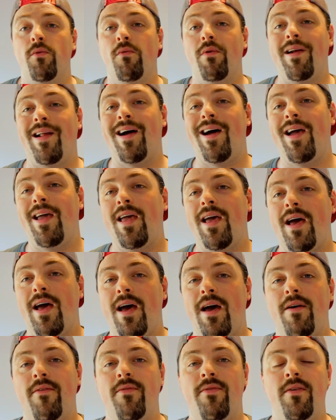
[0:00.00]
what I
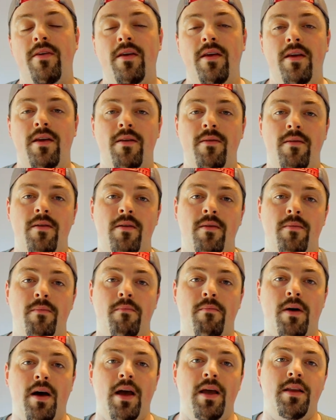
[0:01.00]
have in
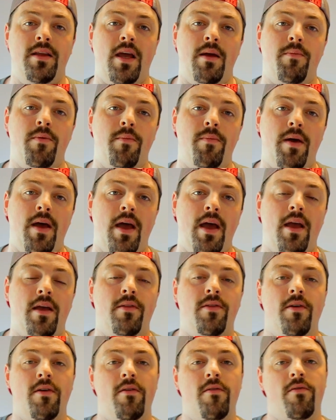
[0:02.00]
my diaper
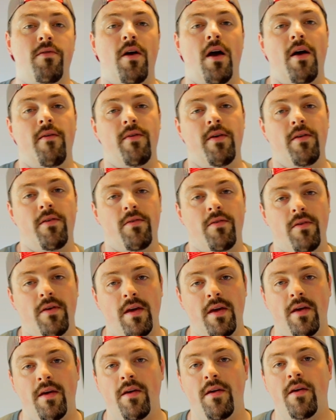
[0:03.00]
bag. There's
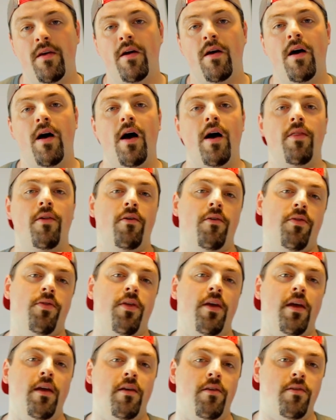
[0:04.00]
obviously other
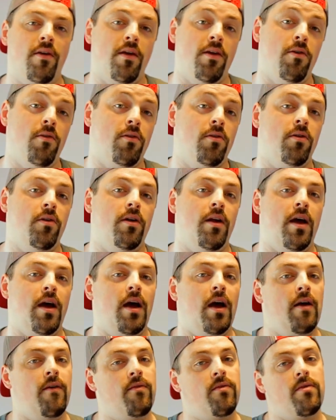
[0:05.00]
things that you could
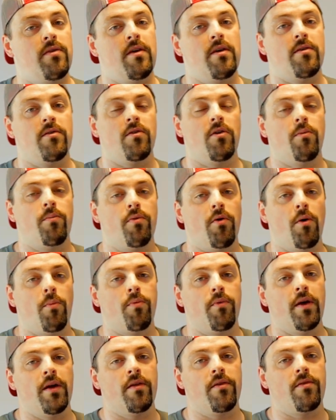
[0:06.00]
have, seasonal
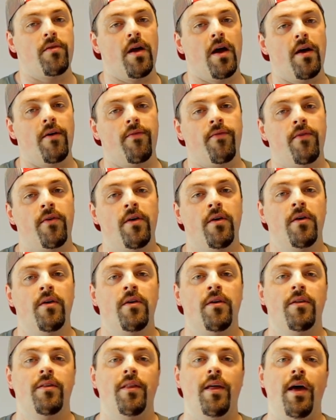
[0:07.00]
appropriate stuff
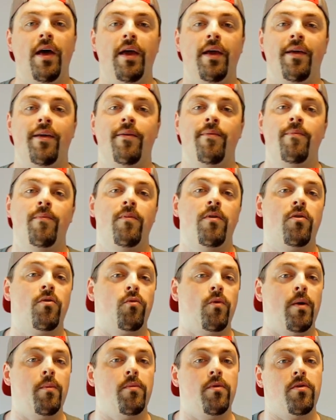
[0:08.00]
like
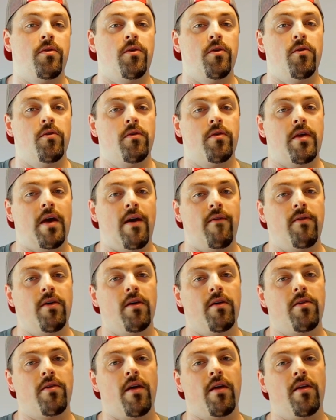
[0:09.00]
swimsuits,
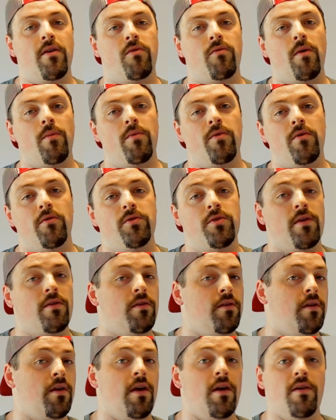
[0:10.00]
having a set of swimsuits
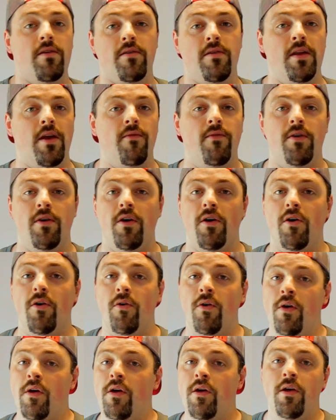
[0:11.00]
just in case. You never
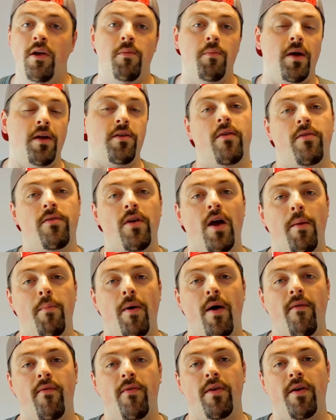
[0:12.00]
know. You might
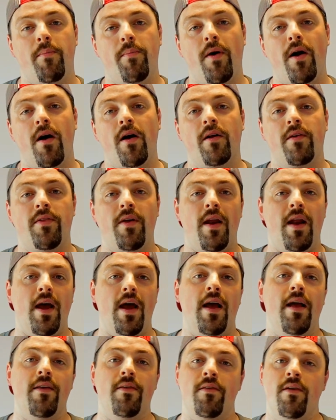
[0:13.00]
stop off at a park that
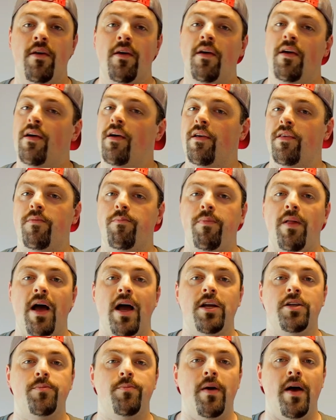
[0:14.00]
has a
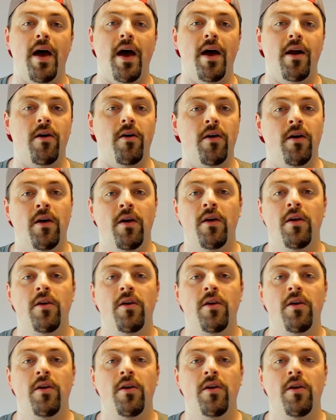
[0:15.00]
splash pad, or